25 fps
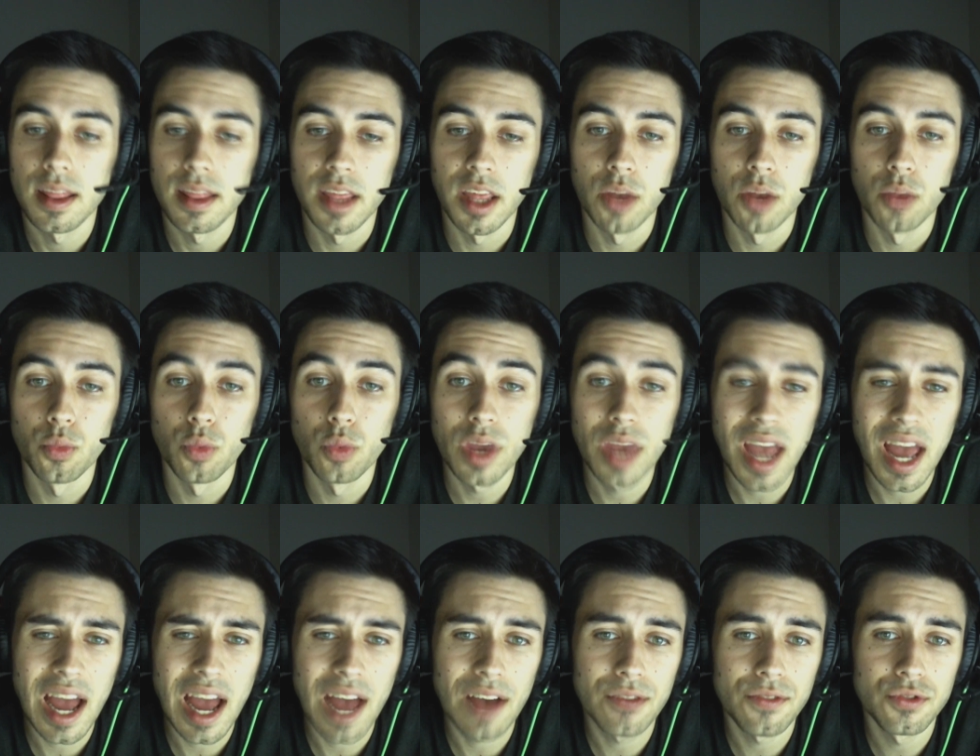Then we
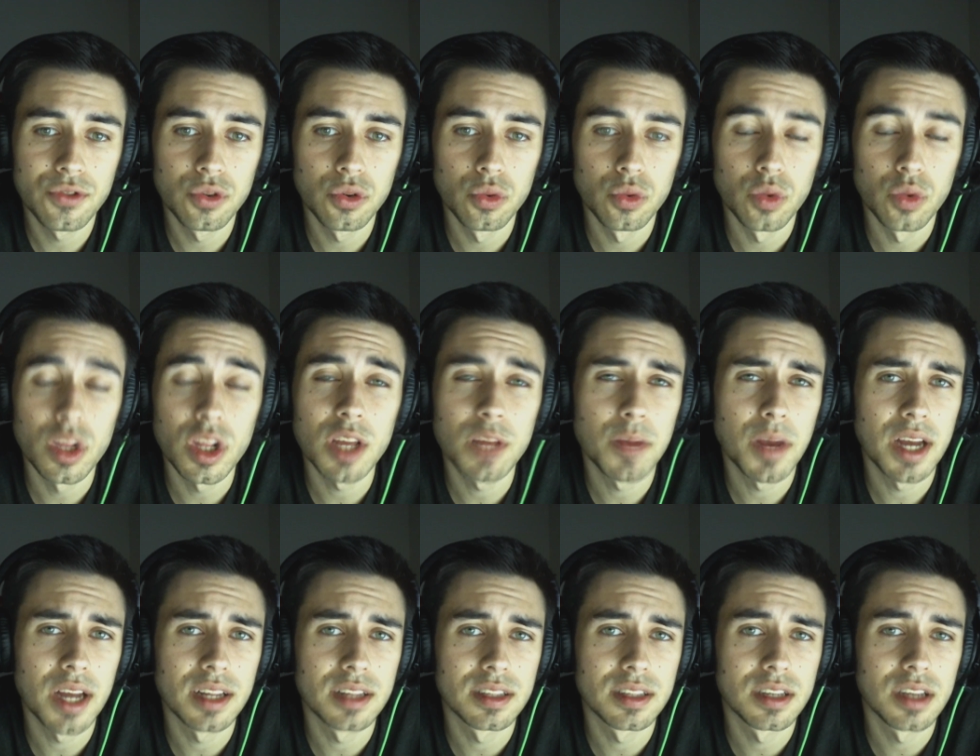have to really
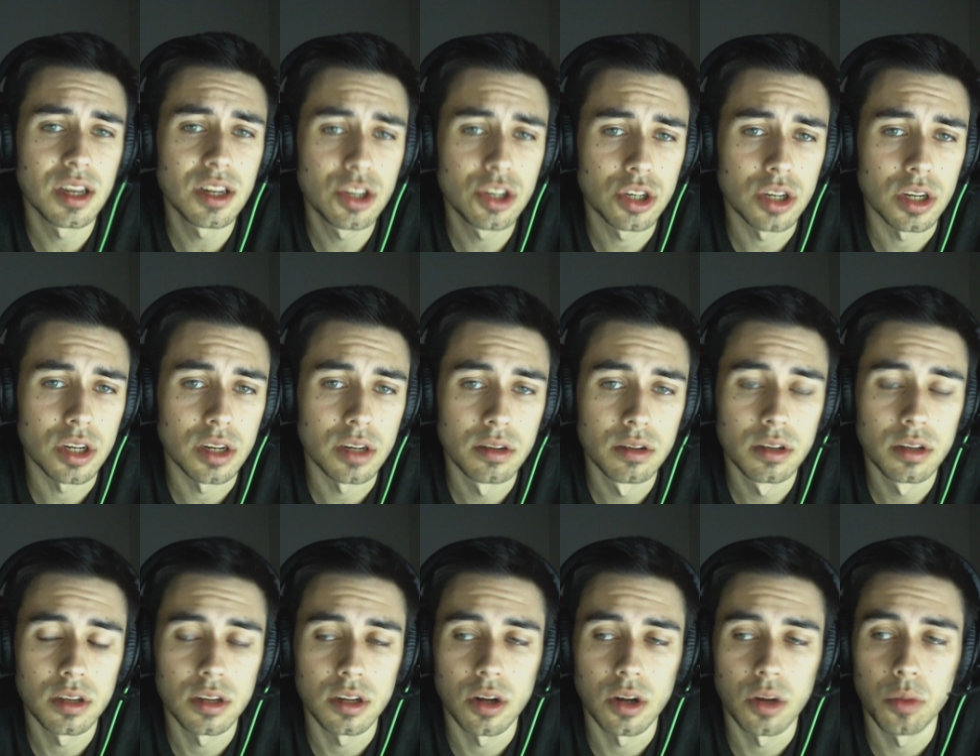pay attention.
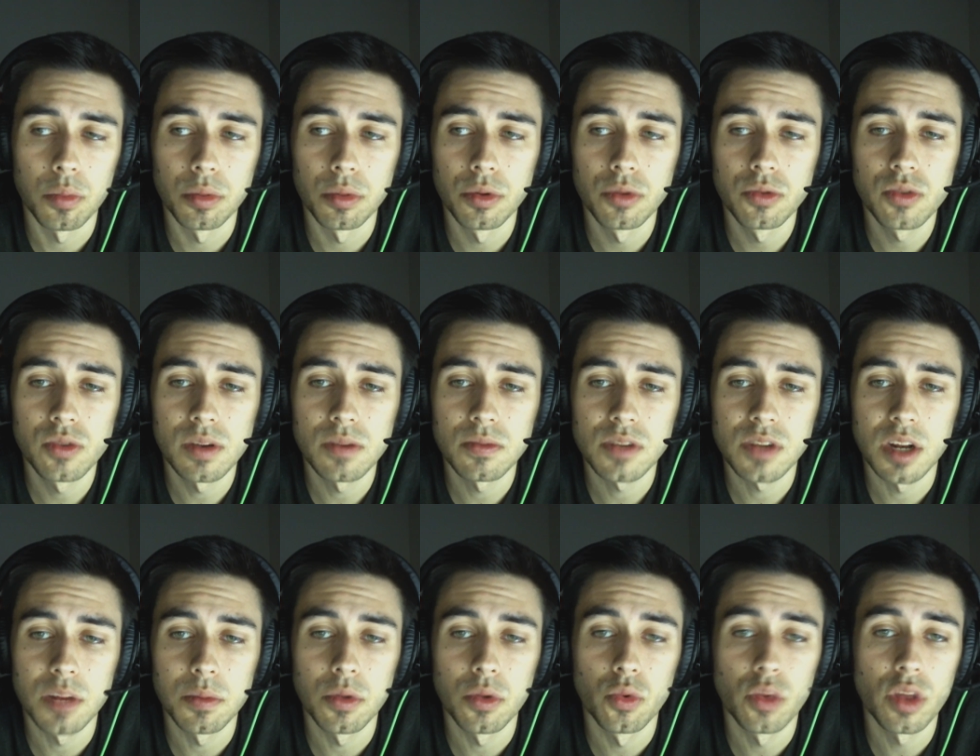You know, blue
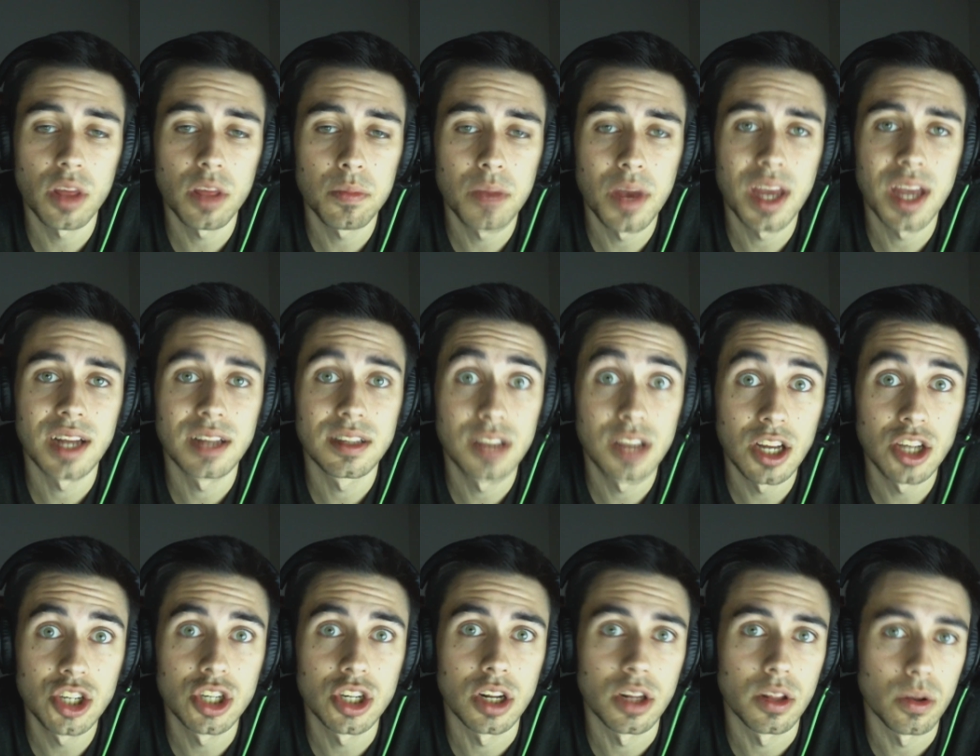team's going to be really paying
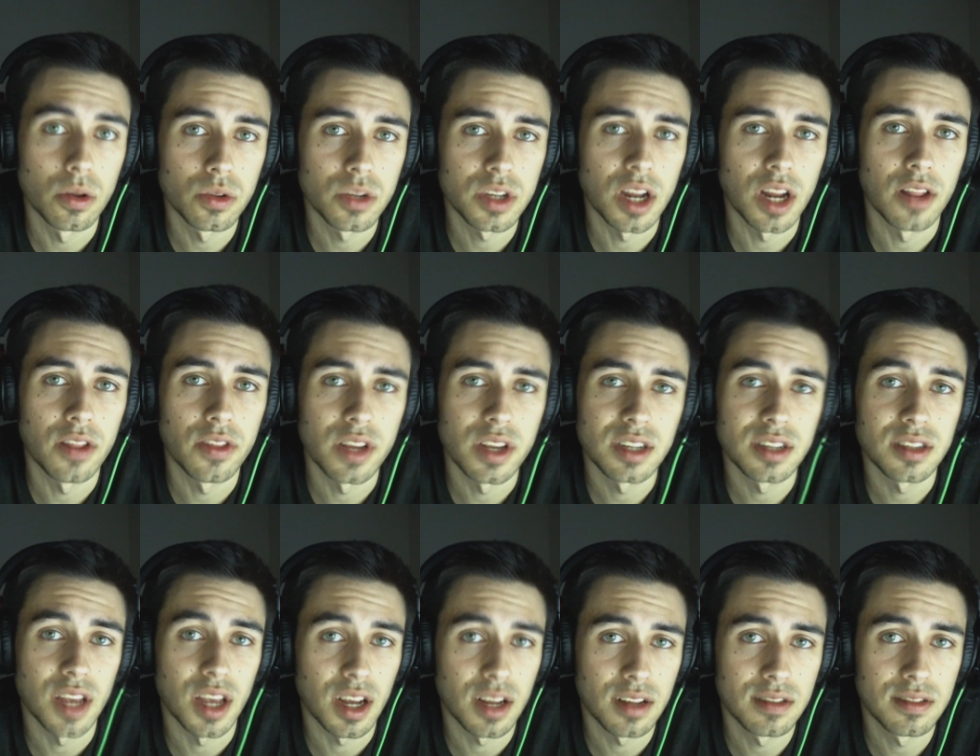attention to those kind of
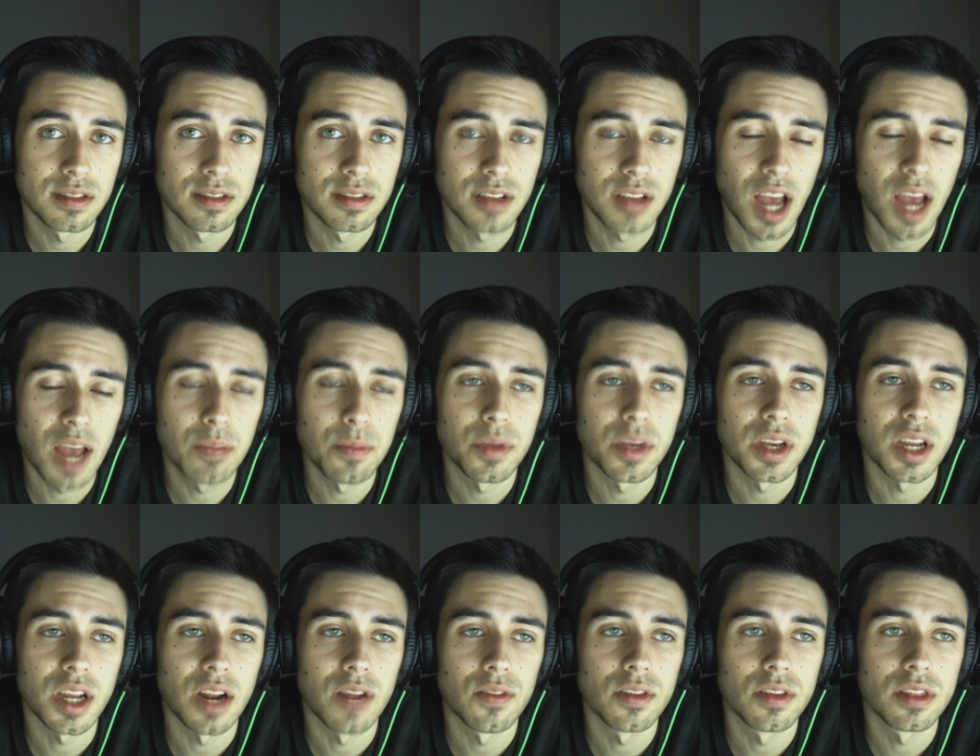things like
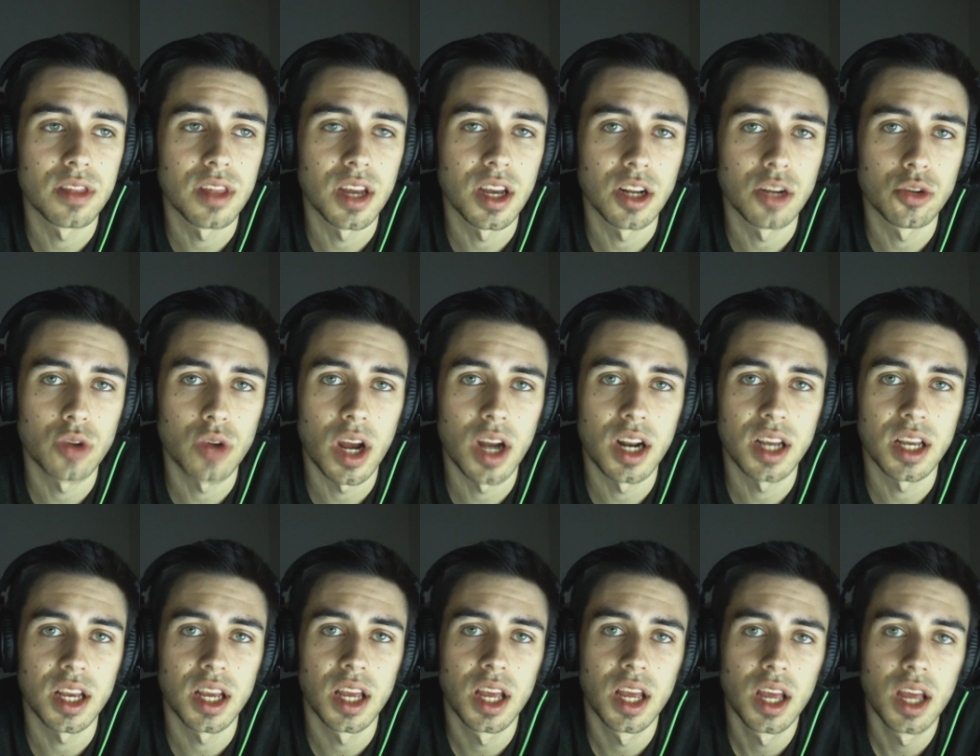typing and everything, trying
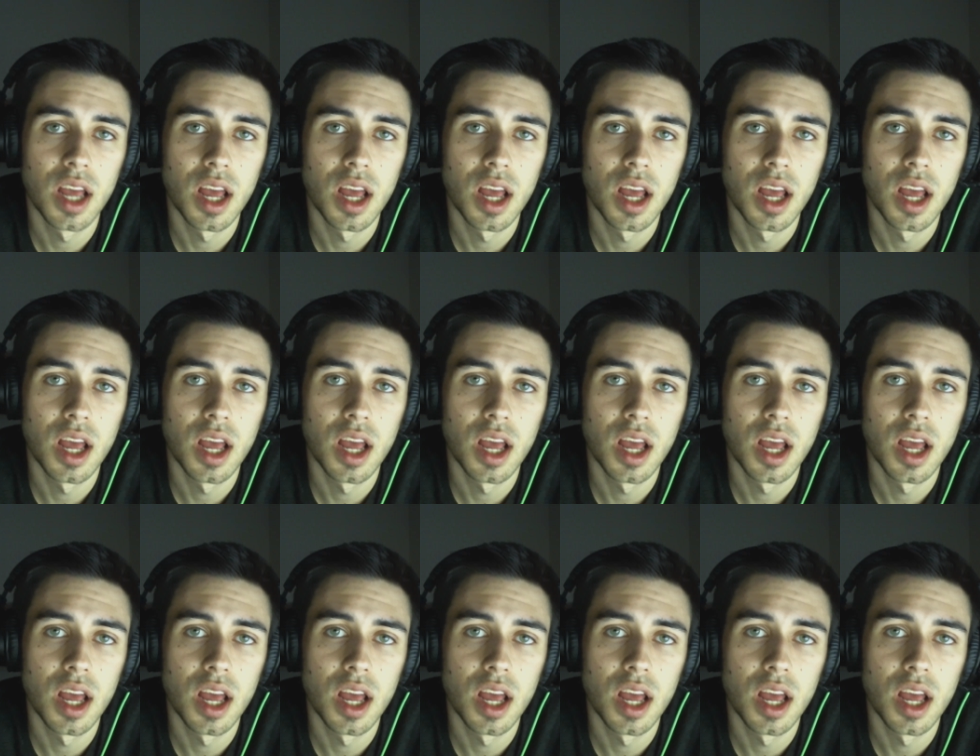to